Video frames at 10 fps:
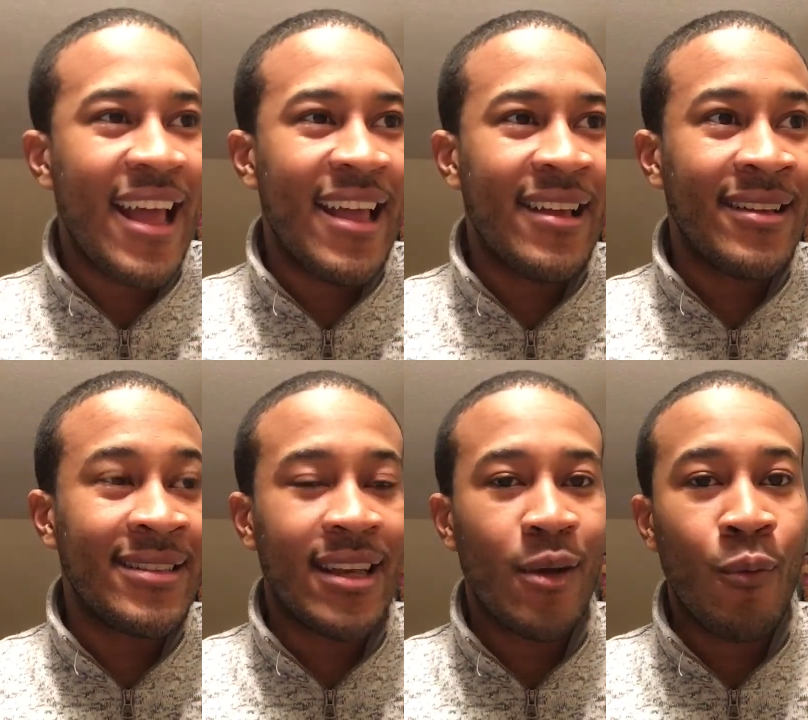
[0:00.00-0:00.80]

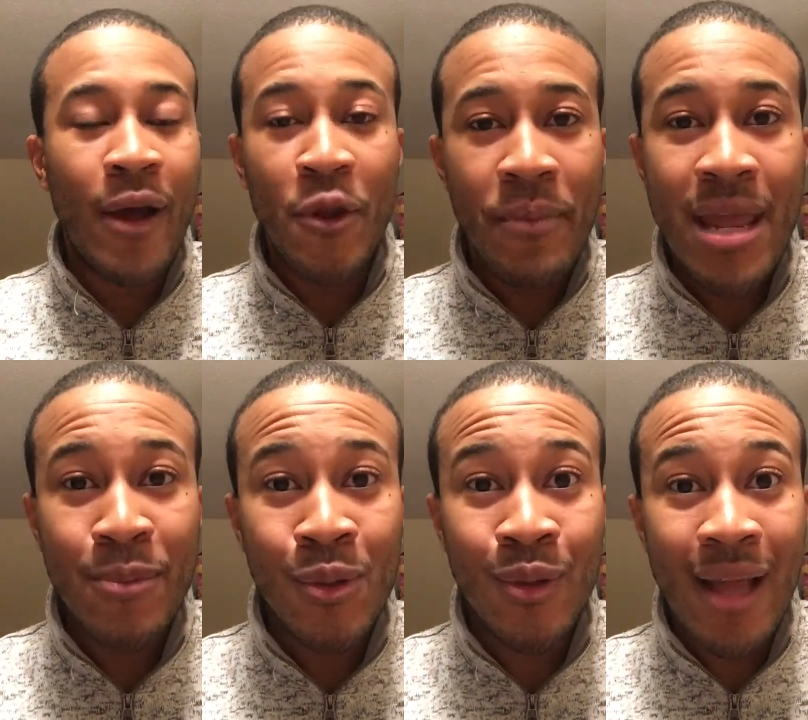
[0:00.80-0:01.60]
is whether
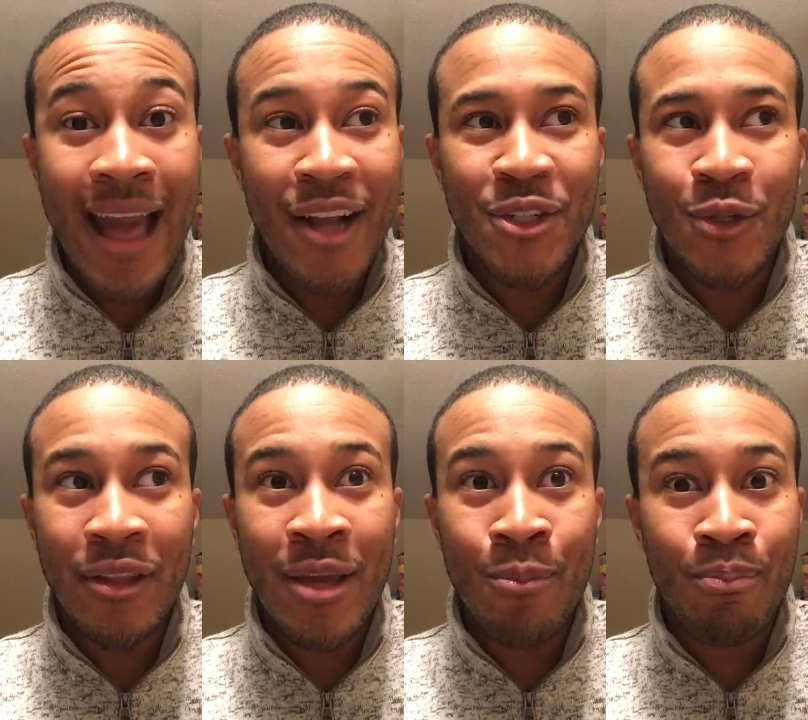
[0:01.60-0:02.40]
people
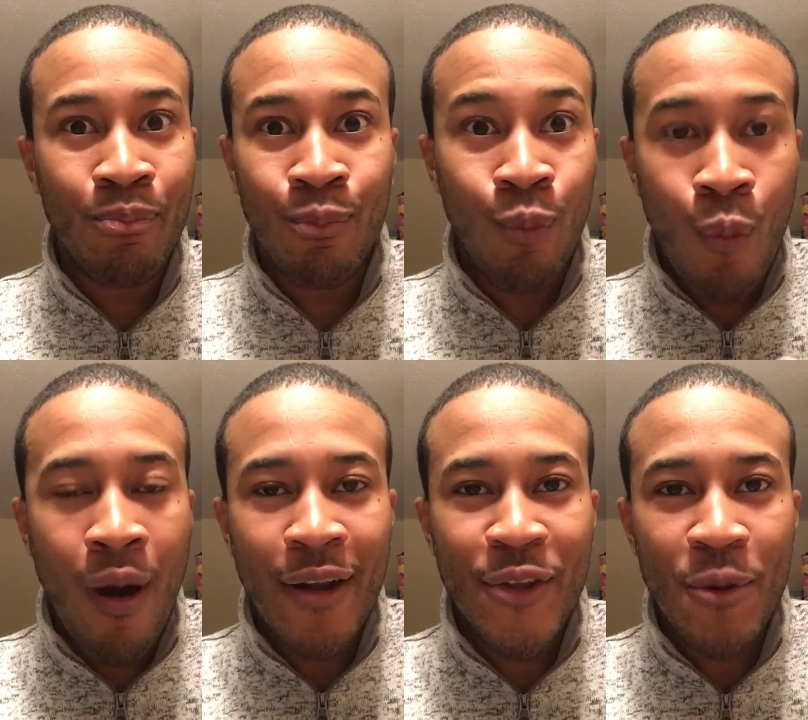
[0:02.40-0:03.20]
actually
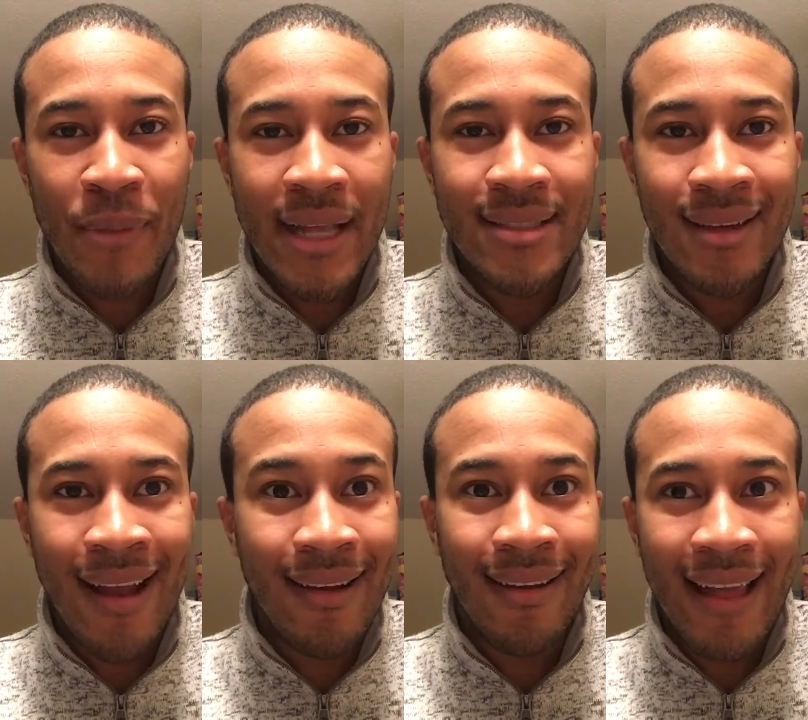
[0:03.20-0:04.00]
want your pizza
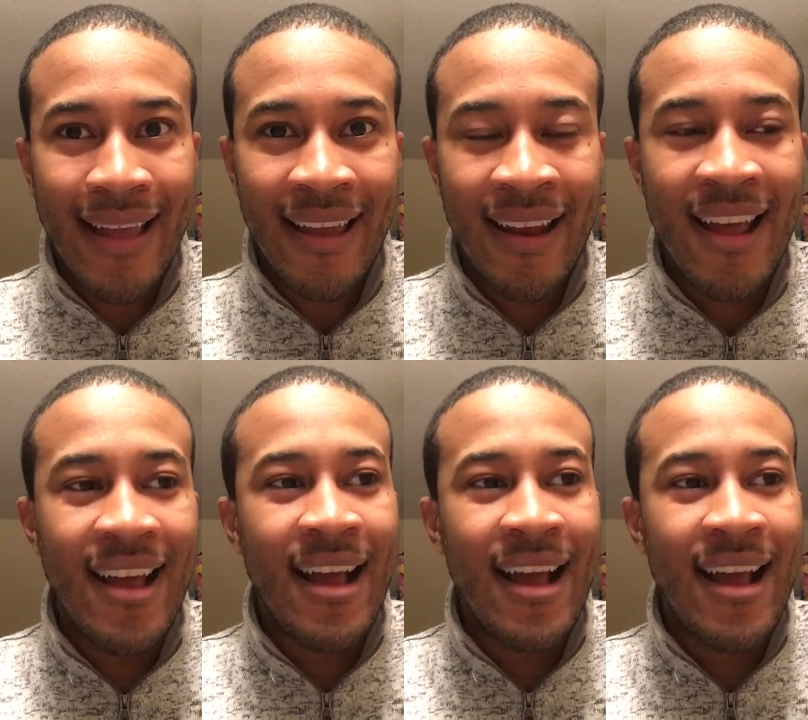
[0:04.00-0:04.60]
and like it.